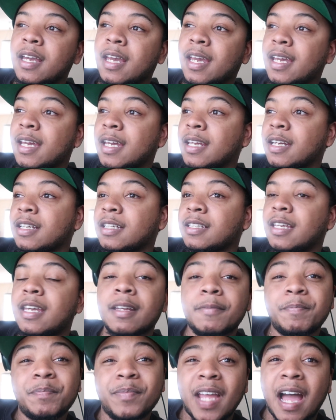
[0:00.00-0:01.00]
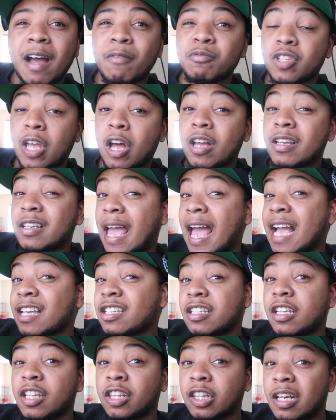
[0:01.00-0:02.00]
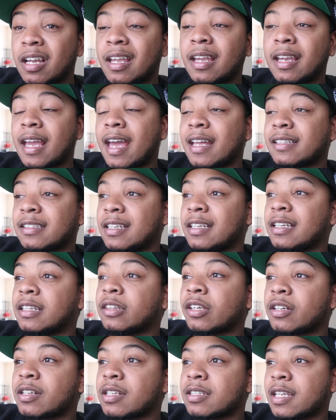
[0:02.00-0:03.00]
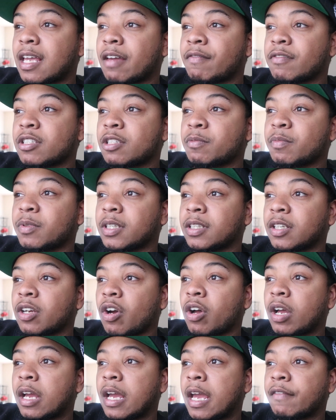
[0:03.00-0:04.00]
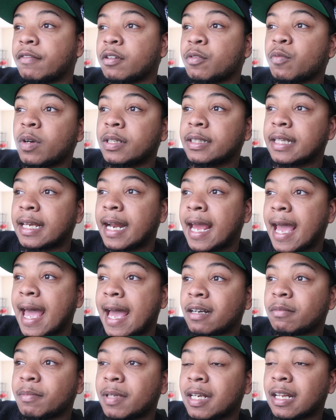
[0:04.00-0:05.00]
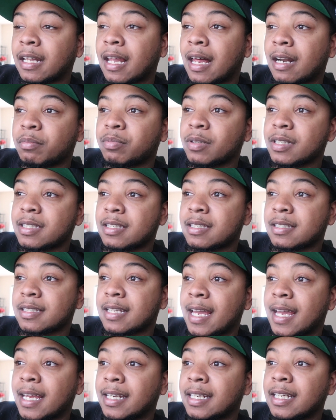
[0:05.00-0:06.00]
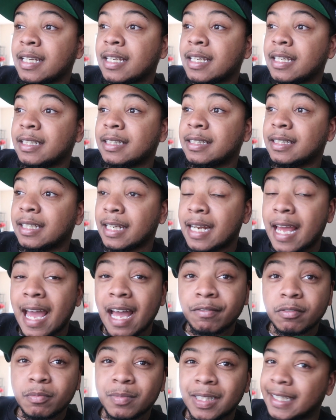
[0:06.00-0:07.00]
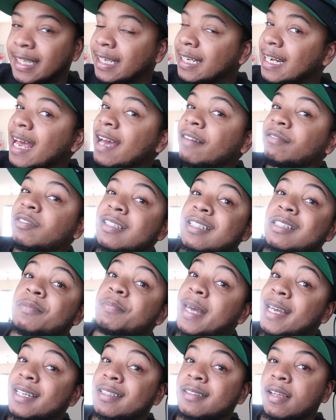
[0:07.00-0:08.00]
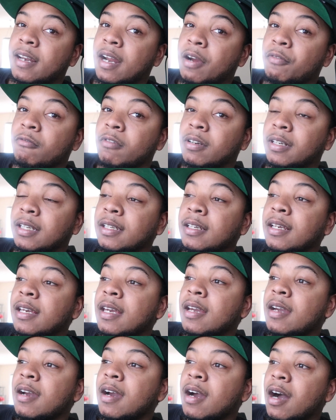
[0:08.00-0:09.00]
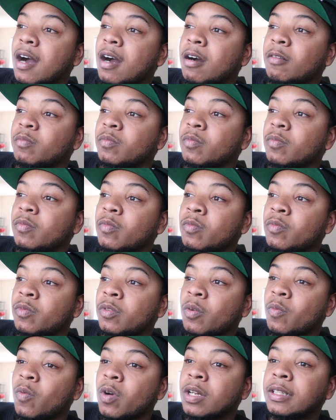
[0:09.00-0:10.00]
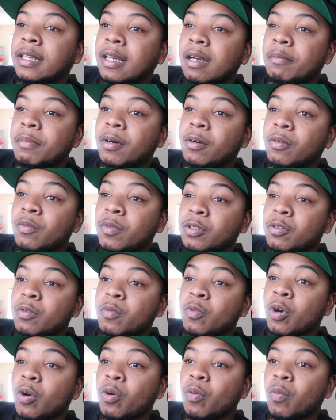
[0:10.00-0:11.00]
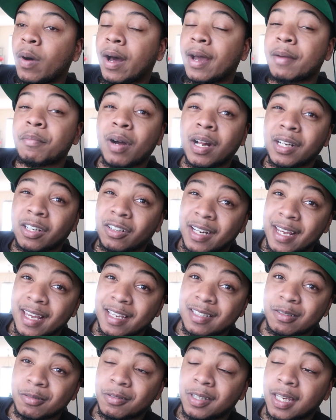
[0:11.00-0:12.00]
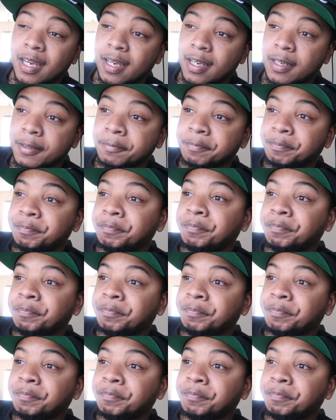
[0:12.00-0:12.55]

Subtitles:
And yeah, I was actually looking at TE37s, but everyone that had them, in a lot of places that did have them, they didn't have the specs that I wanted. The one thing about when you go wide body on the S2K,